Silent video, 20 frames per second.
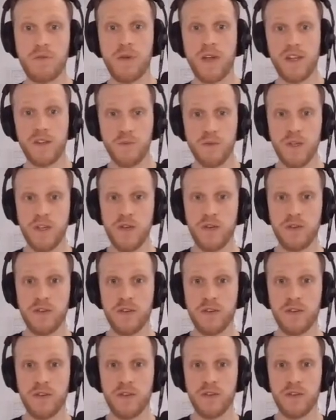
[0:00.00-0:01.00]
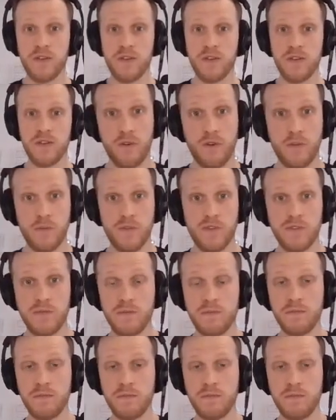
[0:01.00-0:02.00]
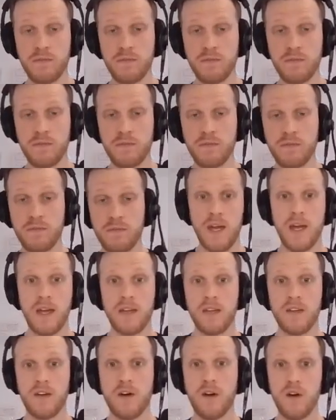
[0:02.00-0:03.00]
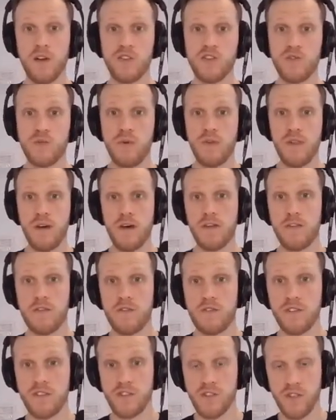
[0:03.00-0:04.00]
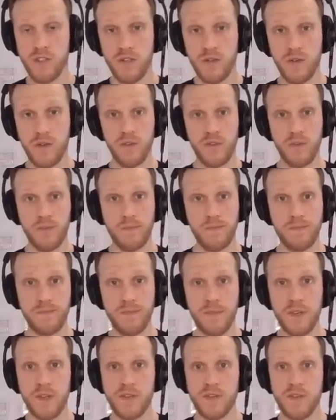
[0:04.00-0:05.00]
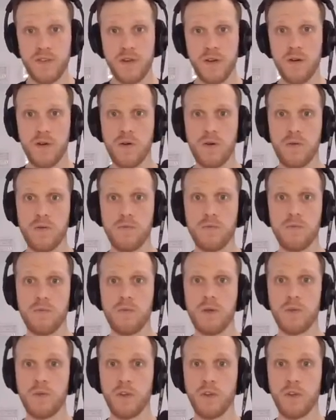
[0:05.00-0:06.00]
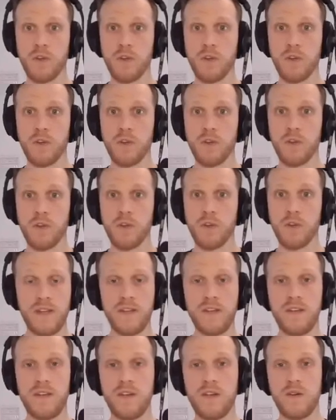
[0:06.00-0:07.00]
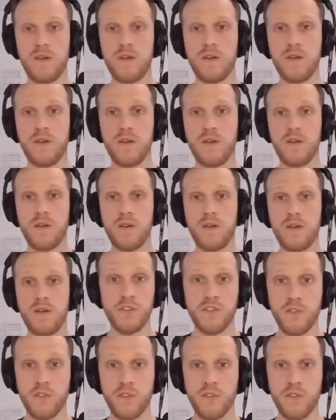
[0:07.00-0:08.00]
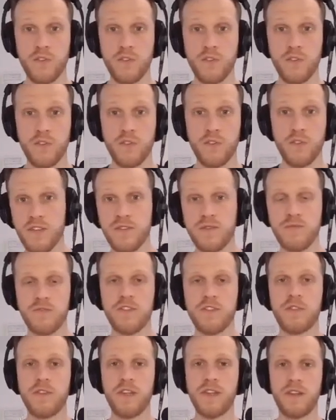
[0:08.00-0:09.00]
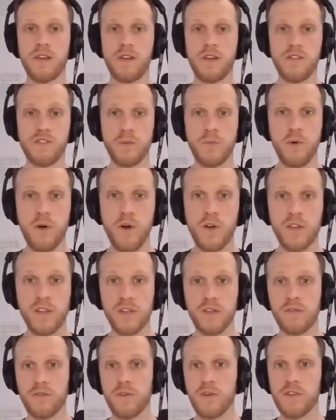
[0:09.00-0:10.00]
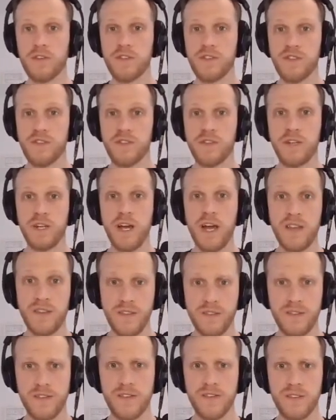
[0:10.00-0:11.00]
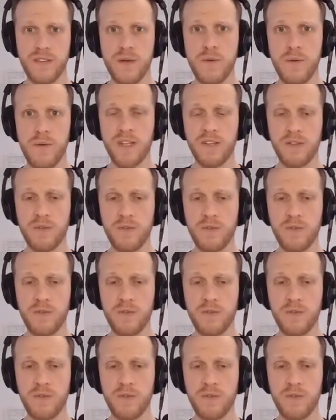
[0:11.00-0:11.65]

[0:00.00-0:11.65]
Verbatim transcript: reuse in platforms and also with other initiatives. So we want to collaborate here with uh, different source forges so that they are supporting, for instance, the licenses directory,